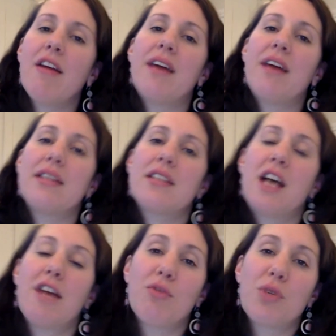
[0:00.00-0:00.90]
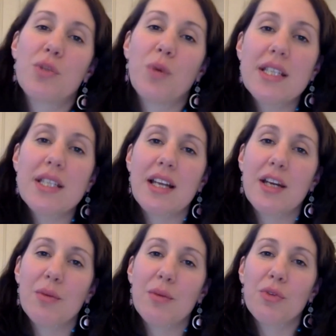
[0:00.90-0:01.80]
And I've always wondered, and
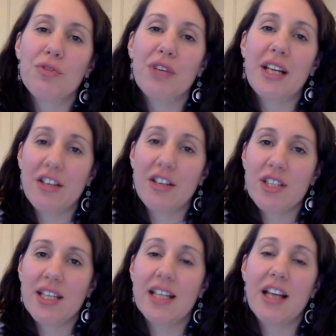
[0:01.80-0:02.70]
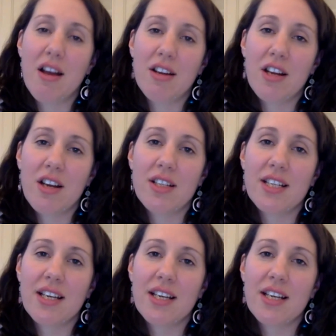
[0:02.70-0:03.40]
what was really interesting that I learned